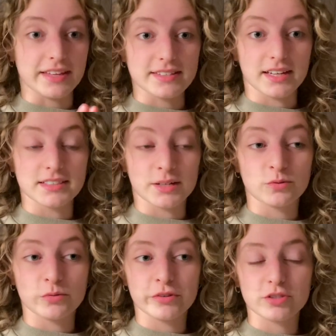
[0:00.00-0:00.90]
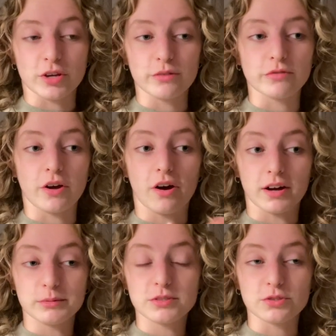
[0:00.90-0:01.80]
sat down on the sofa,
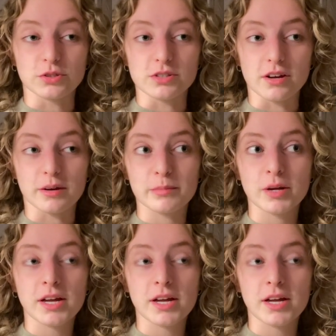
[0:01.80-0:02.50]
I was stood up,